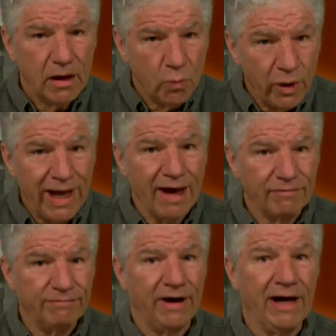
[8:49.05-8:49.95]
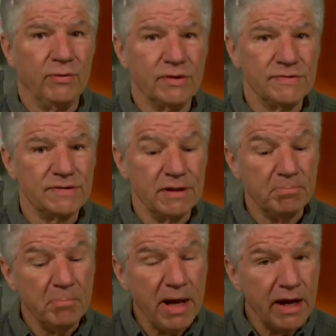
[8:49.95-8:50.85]
we have a virus that
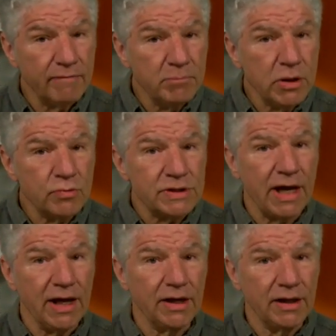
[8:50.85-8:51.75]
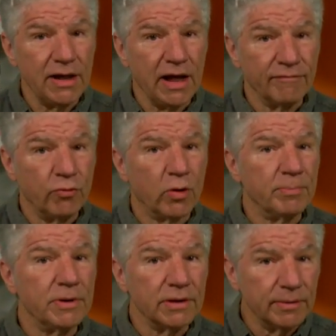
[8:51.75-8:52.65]
may have mutated and
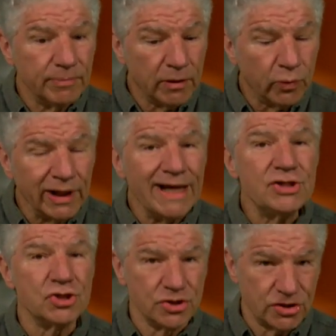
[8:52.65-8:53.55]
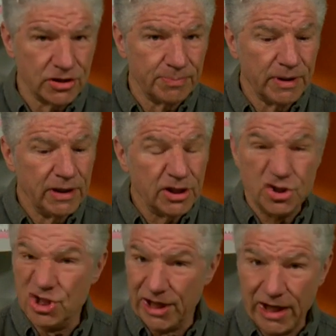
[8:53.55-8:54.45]
formed a, a, relationship, a
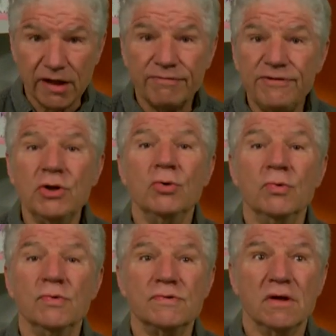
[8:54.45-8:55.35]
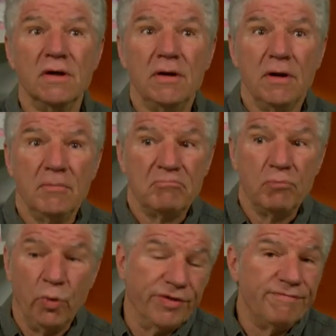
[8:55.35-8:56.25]
genetic fuse
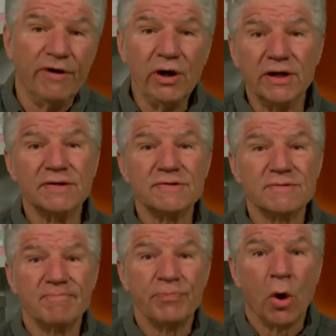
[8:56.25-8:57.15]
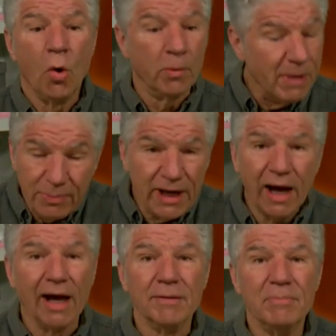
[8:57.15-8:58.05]
with a fungus. Or maybe
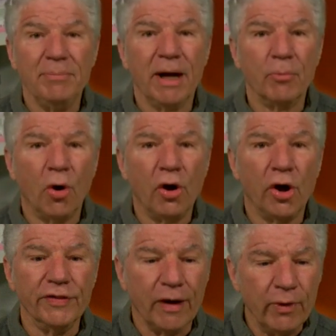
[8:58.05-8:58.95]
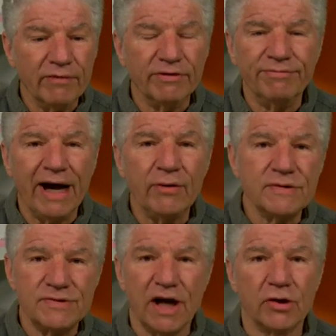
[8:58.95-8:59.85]
not. Maybe I'm wrong on that. We have a
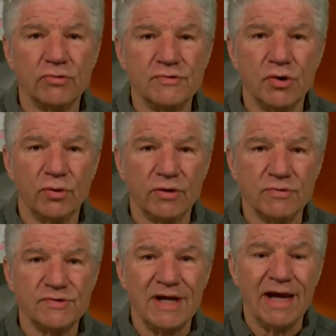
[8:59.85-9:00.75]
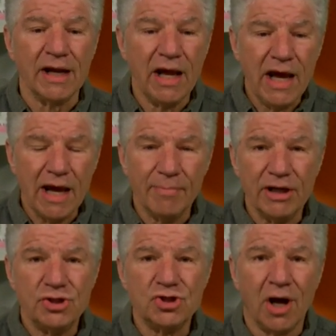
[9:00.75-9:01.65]
virus doctors don't understand. Am I
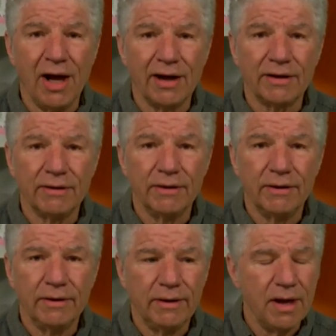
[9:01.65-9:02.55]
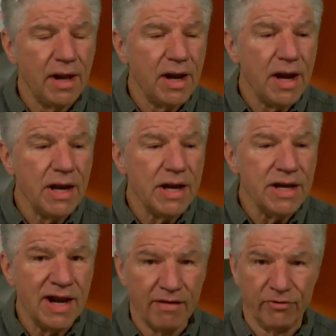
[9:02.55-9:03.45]
shocked?
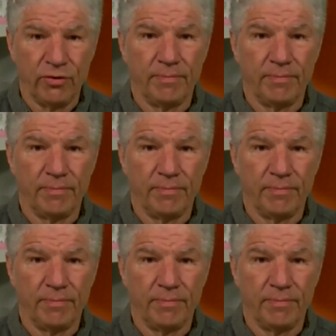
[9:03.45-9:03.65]
Never.